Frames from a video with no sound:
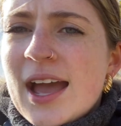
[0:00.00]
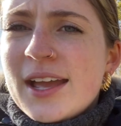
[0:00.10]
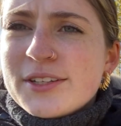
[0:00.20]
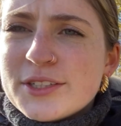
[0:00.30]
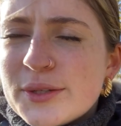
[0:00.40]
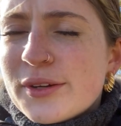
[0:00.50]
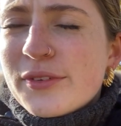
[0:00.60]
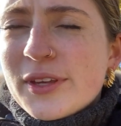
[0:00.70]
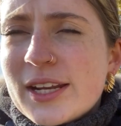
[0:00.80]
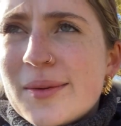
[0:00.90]
I don't know if you
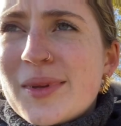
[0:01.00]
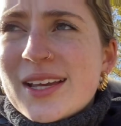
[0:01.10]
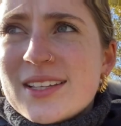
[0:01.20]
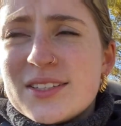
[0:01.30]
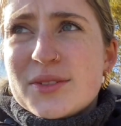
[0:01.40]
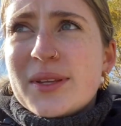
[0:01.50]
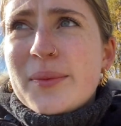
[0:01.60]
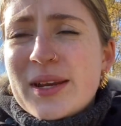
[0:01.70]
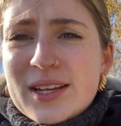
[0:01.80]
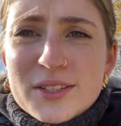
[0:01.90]
can hear me because it's really
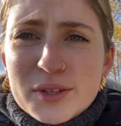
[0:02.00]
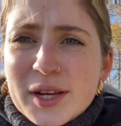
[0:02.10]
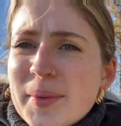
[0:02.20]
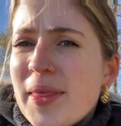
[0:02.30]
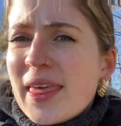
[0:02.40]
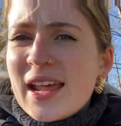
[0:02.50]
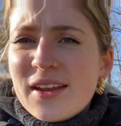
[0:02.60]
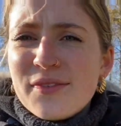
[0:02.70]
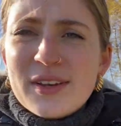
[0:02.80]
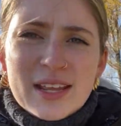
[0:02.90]
windy. Sorry about that
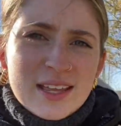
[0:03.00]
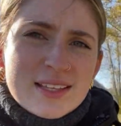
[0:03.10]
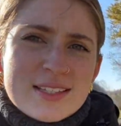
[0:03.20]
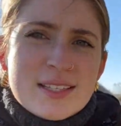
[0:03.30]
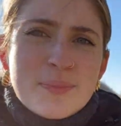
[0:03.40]
if it is.